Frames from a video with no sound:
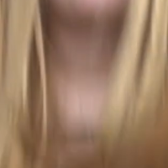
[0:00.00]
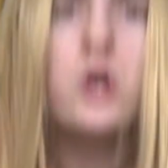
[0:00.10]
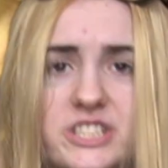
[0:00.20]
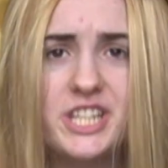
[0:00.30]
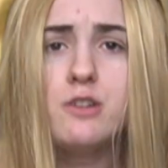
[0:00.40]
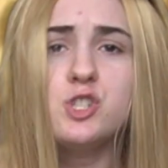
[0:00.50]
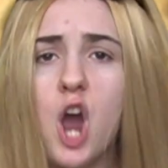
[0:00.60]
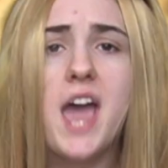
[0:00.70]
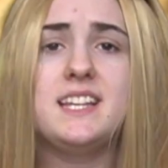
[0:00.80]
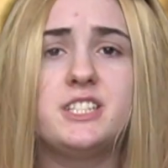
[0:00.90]
What are you
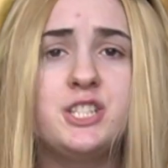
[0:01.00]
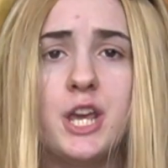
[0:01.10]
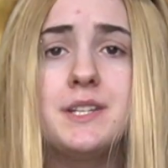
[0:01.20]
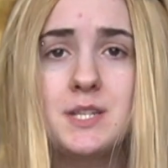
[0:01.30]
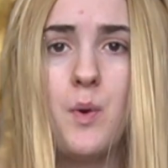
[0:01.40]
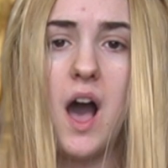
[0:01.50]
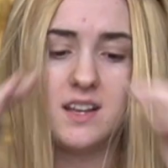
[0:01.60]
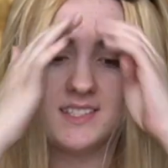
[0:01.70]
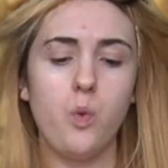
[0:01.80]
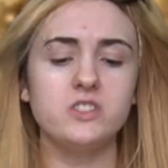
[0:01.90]
trying to do to
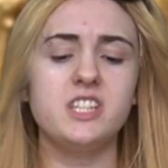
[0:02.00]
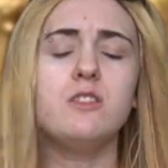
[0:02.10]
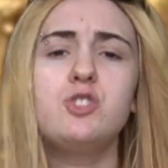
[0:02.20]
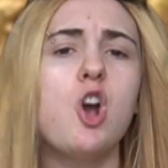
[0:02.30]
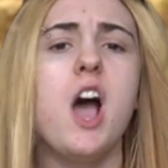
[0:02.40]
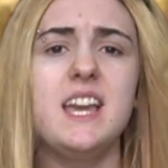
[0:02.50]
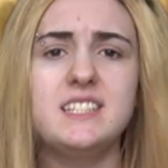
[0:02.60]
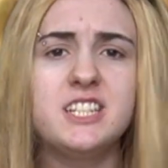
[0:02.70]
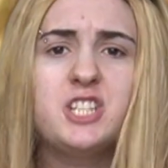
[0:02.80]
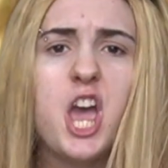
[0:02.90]
us? What are you
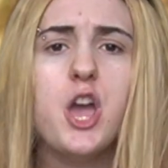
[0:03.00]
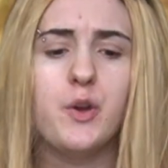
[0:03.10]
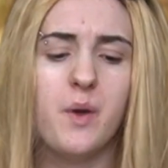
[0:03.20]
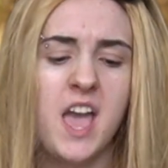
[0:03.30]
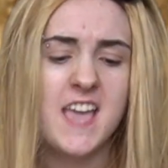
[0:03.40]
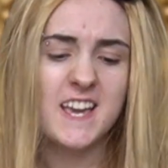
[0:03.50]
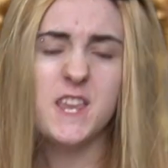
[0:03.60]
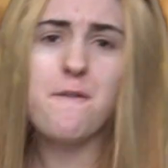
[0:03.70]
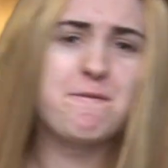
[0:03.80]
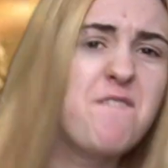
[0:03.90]
trying to do?
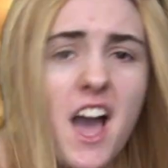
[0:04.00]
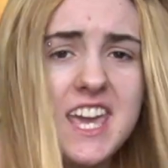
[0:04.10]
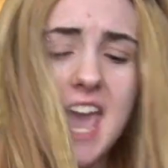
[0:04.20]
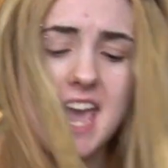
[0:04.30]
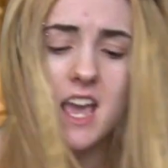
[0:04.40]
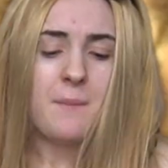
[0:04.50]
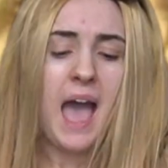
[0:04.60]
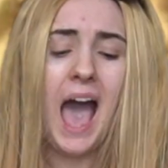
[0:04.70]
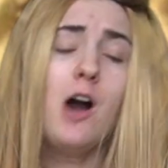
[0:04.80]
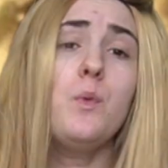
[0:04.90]
Can you fucking...
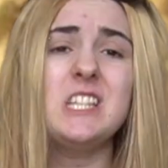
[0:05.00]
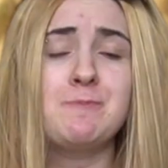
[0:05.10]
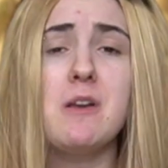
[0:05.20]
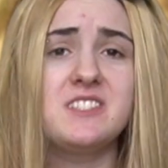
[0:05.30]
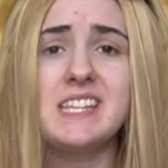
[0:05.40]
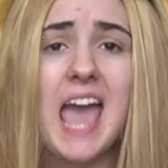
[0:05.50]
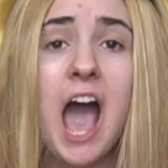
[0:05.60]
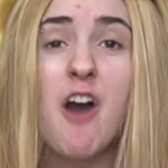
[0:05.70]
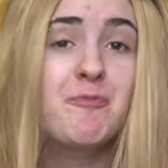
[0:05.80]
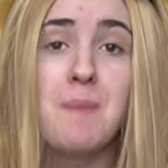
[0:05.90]
How are we supposed to get
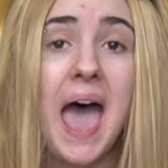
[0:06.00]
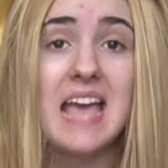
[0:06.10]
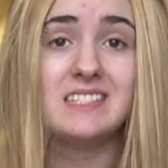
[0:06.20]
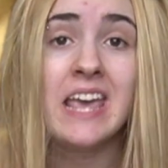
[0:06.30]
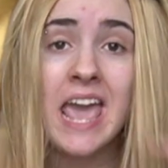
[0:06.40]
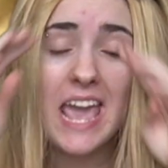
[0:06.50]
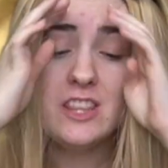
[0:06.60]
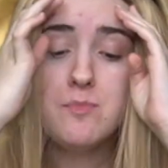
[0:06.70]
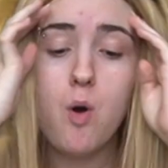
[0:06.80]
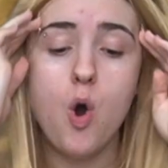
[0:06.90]
out of bed
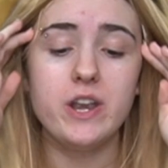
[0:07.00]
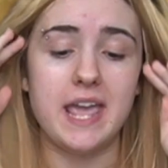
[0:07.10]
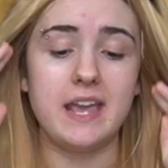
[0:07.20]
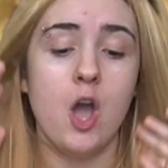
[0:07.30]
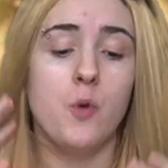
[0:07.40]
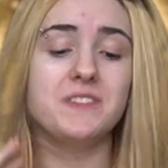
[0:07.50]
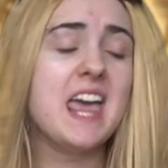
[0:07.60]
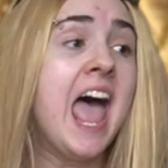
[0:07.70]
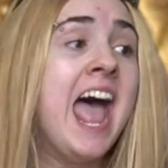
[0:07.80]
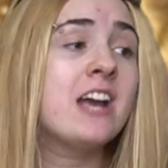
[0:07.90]
in the morning with
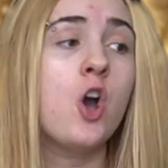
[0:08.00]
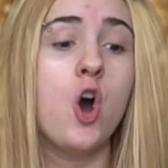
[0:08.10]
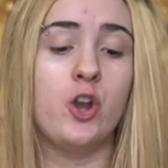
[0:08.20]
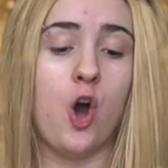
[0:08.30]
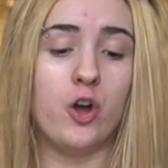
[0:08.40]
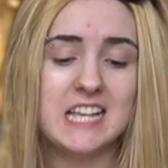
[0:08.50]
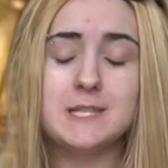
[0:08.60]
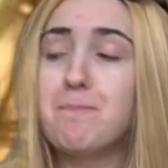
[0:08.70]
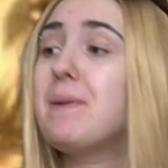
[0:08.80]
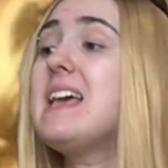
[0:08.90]
the aircon on?
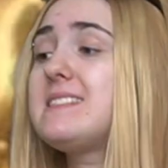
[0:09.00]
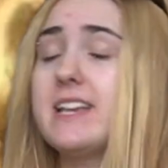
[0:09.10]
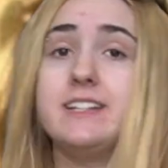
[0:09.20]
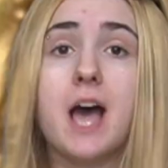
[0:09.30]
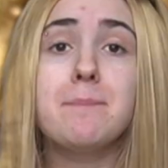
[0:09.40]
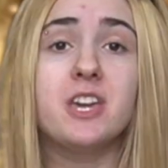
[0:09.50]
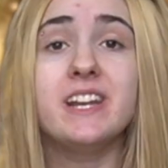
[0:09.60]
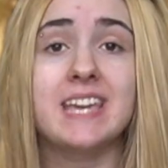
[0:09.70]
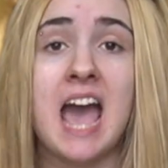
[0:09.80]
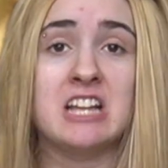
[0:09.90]
It's a blizzard. I'm
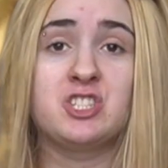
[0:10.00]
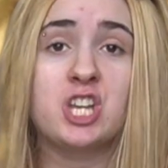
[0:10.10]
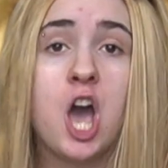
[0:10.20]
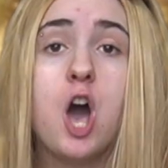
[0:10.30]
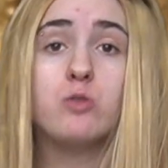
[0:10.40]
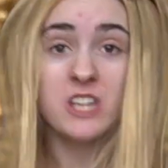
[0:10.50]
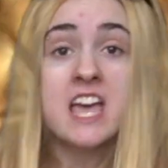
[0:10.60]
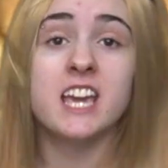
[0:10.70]
gonna catch a cold.